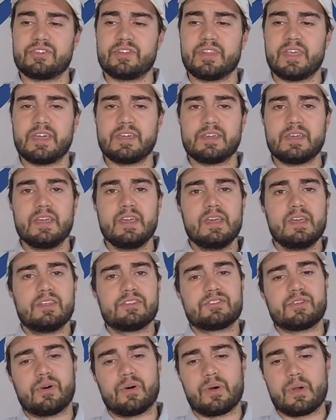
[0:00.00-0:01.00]
light.
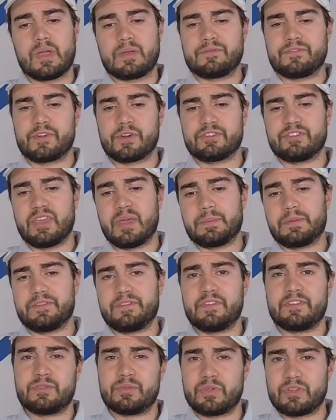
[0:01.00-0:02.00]
So for example, if
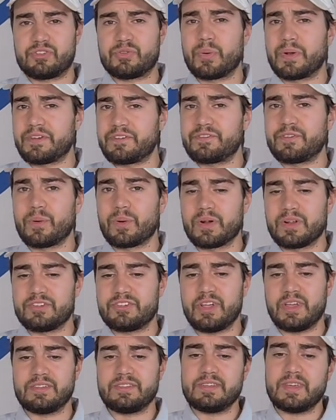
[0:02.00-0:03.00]
this was a
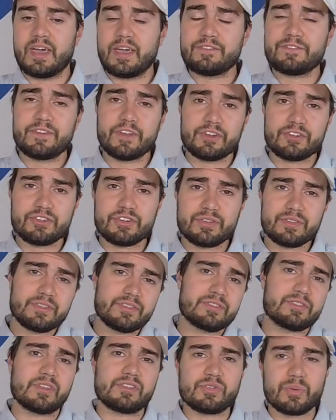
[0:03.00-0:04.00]
24-inch ATI fixture, this
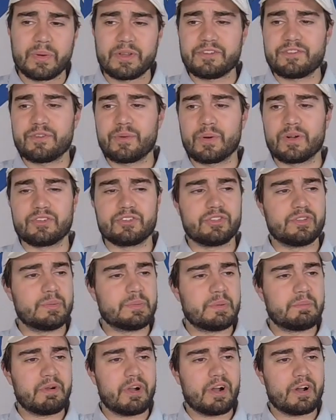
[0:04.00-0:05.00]
is a 24-inch
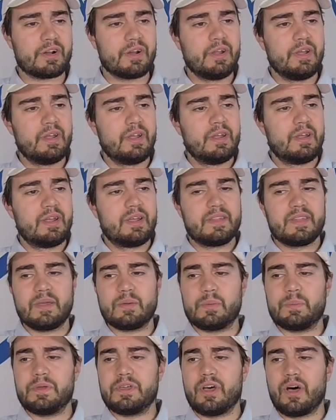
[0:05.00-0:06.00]
LumenBar, they
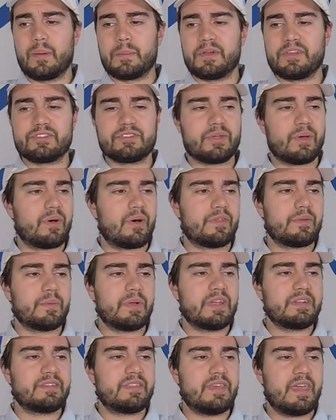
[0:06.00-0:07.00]
would be almost all the
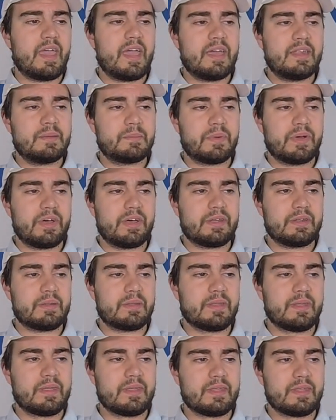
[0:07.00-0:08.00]
way to the end, but
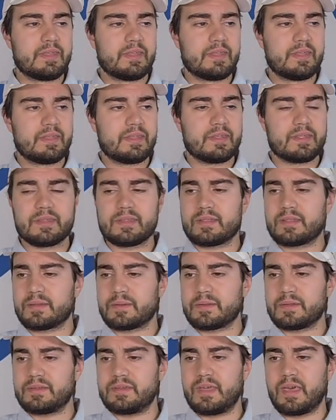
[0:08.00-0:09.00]

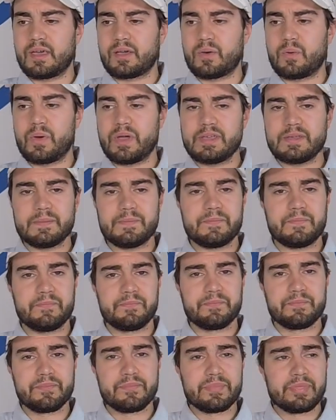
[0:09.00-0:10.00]
not quite.
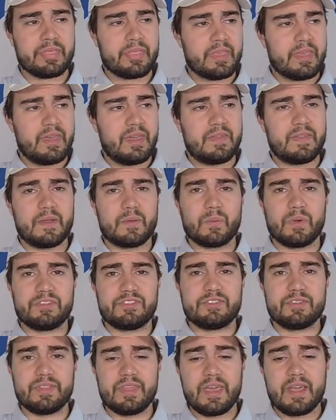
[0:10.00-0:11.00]
And then
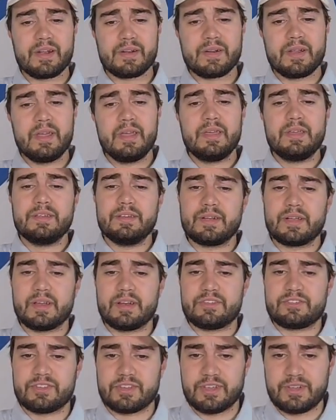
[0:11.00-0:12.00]
once you're there, you're going
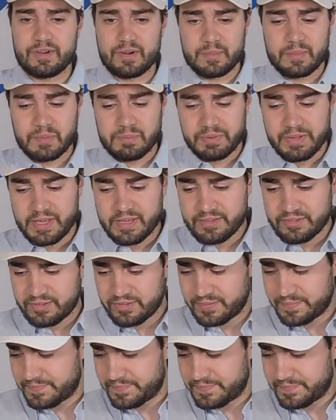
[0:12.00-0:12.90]
to secure them in place.